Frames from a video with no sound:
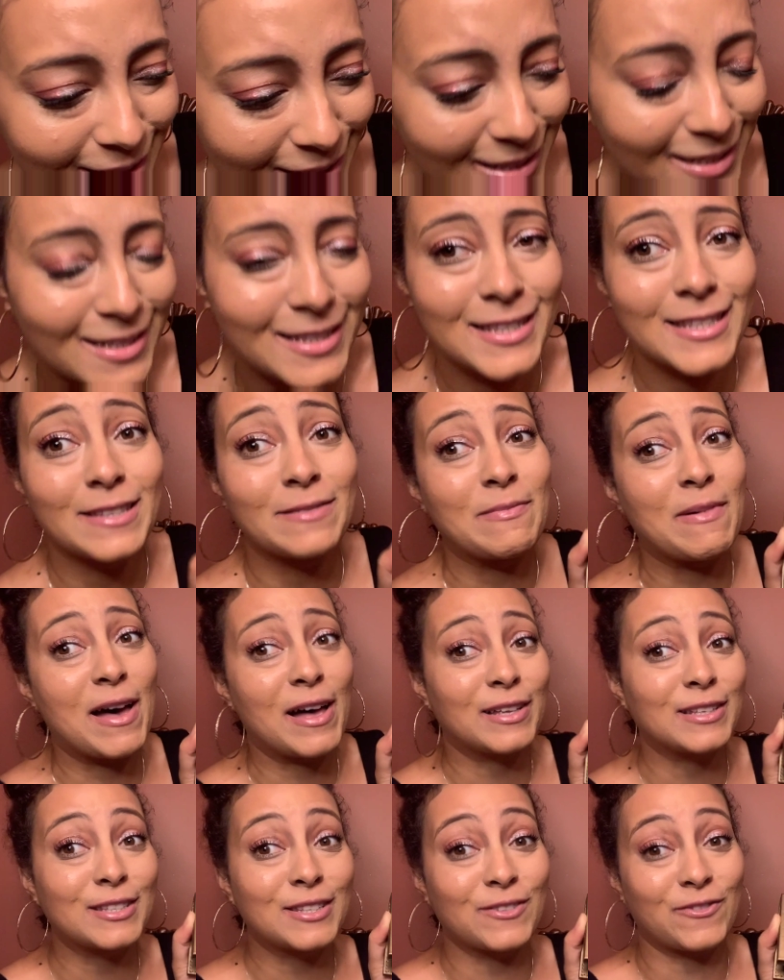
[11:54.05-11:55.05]
It
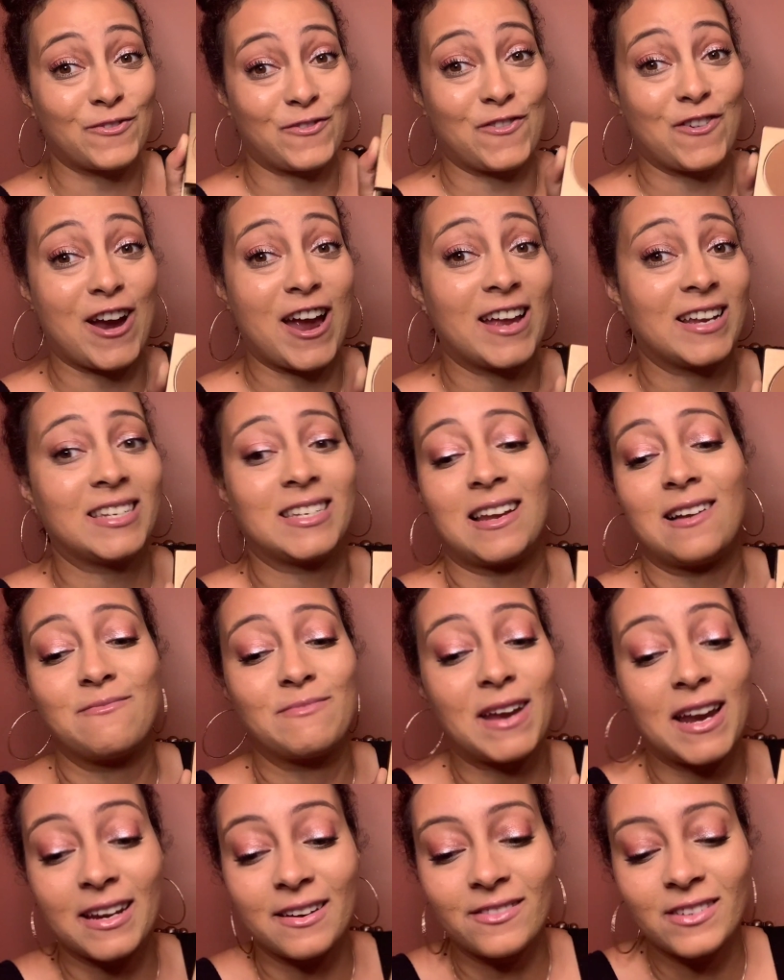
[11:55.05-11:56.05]
smells fresh. I'm
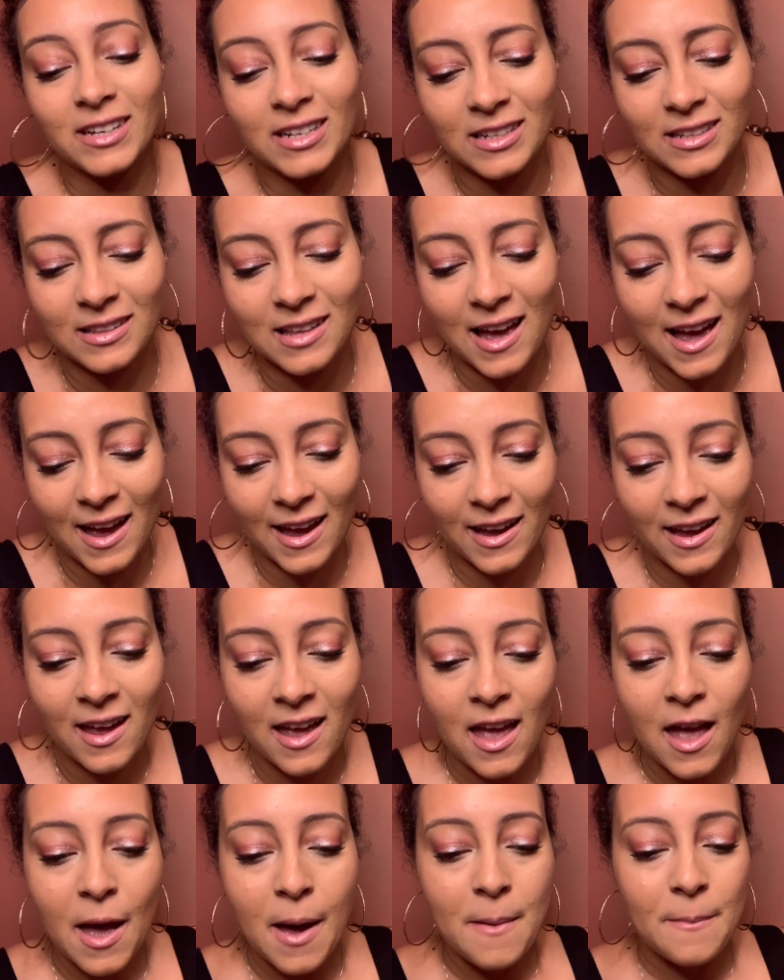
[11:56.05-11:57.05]
not even gonna lie.
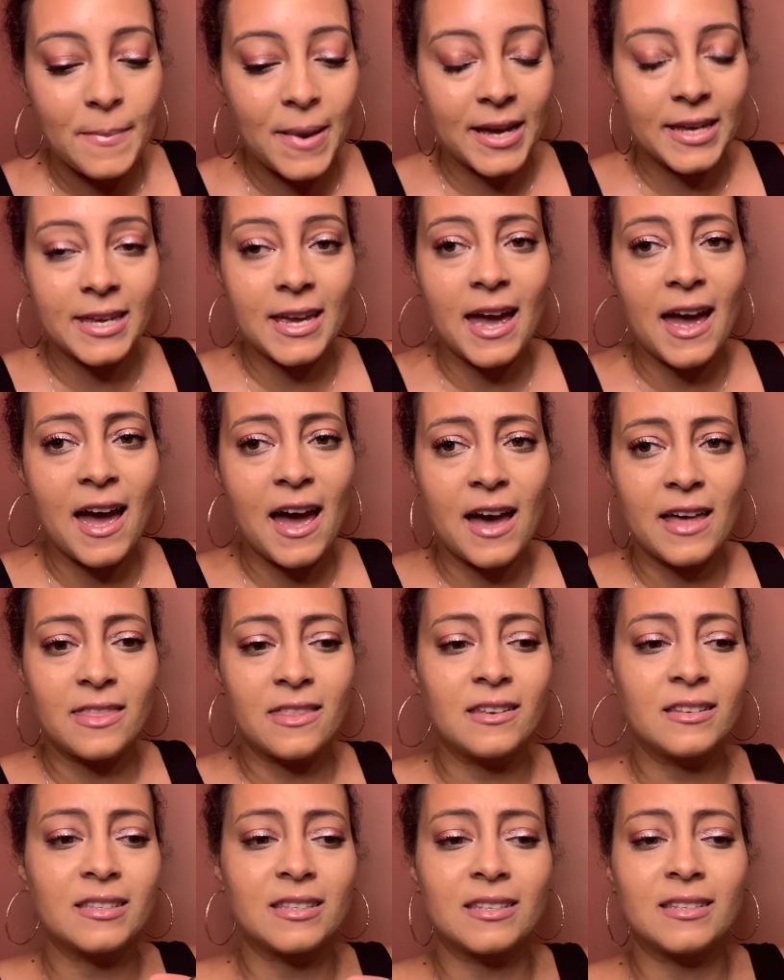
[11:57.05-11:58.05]
But yeah,
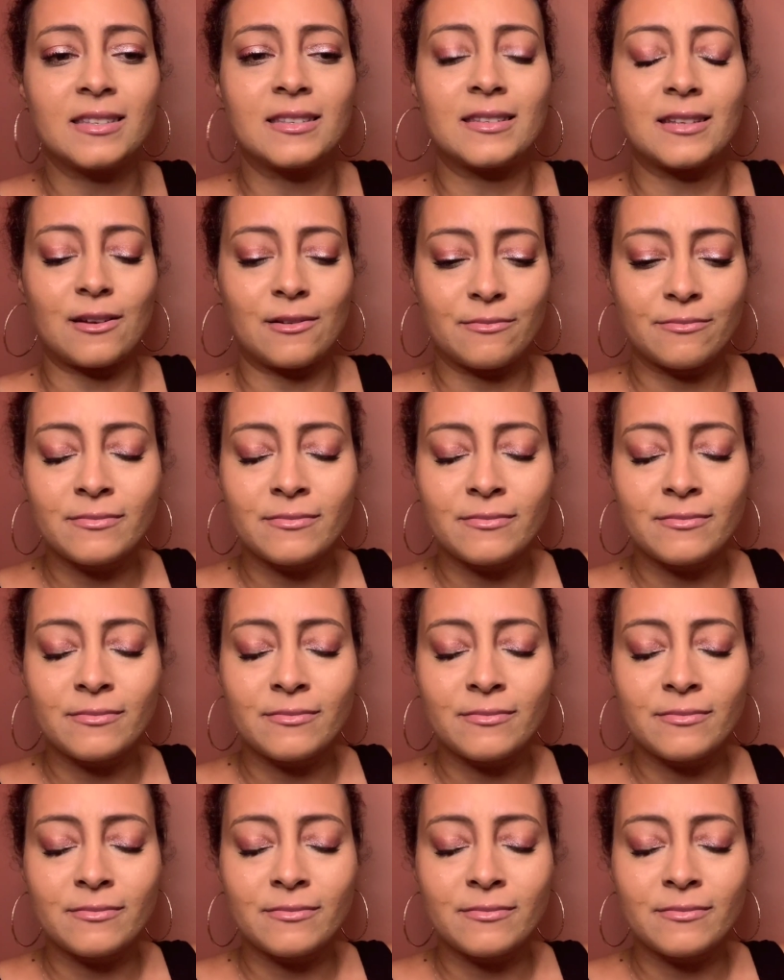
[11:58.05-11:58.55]
this is so,